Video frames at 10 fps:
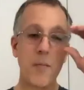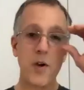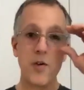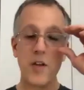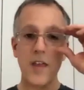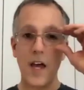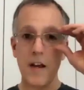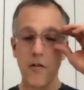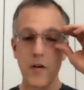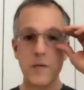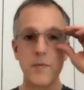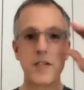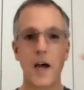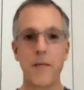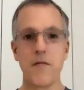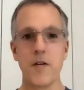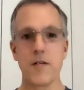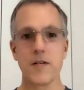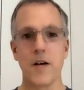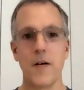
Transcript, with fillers: you did that at Christmas time a few years ago.